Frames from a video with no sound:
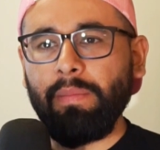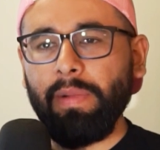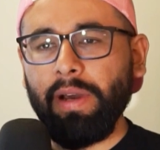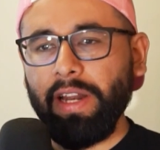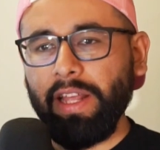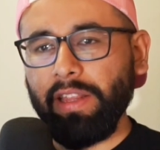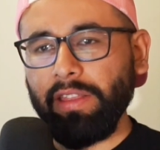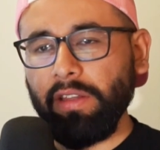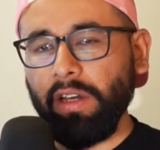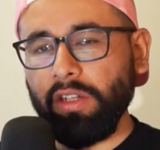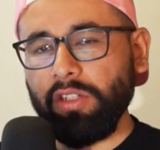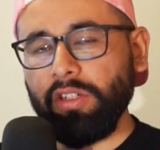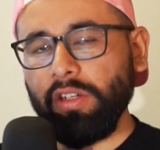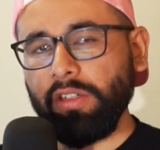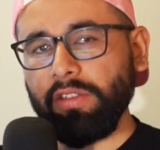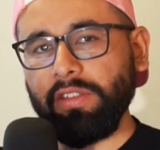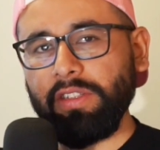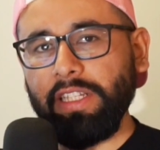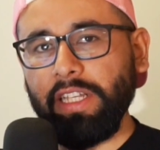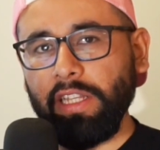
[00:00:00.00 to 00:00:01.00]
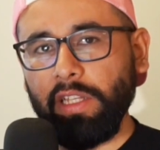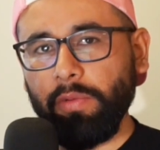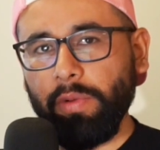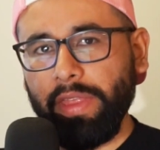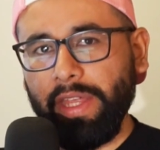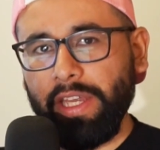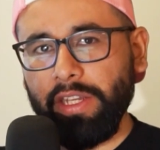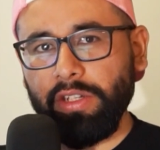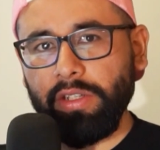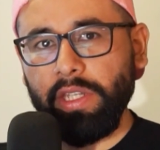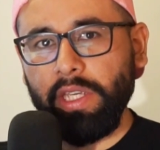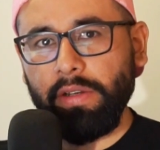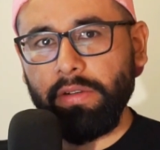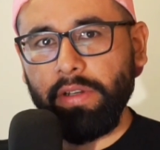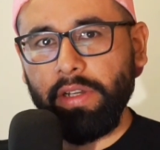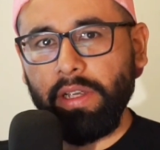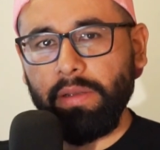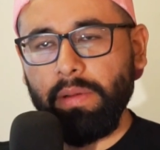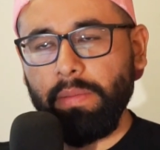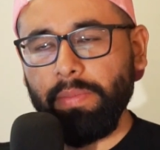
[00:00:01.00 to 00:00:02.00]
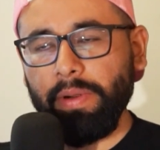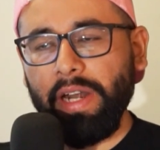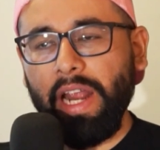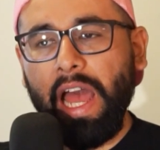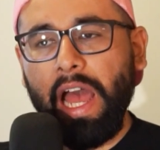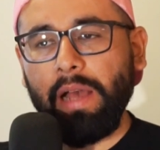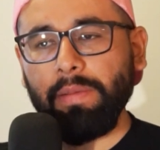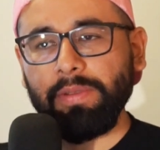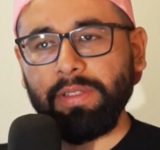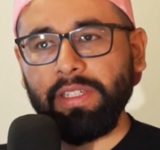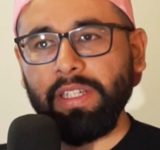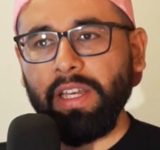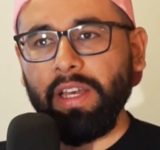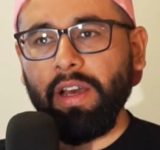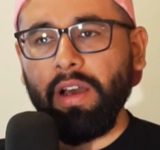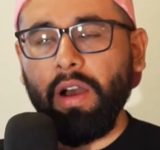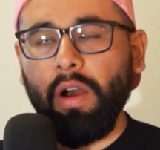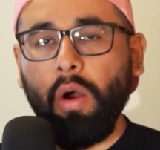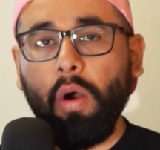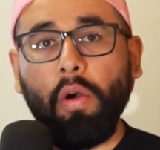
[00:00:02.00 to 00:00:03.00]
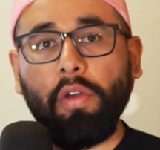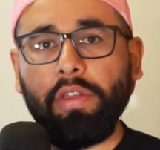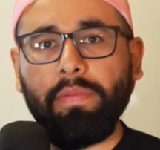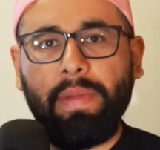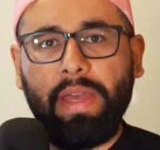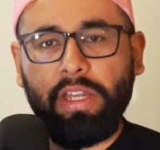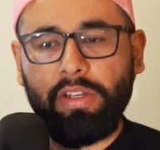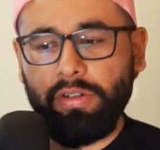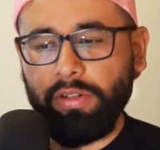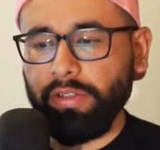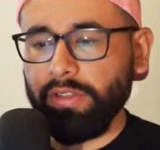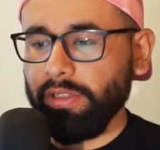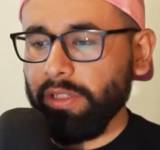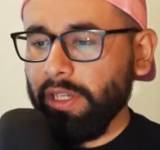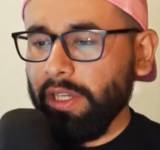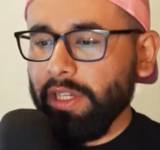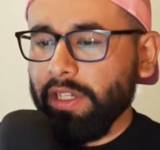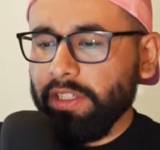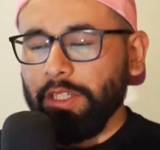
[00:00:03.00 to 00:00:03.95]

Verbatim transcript: but uh, not just dealing with engineering, but perhaps other majors.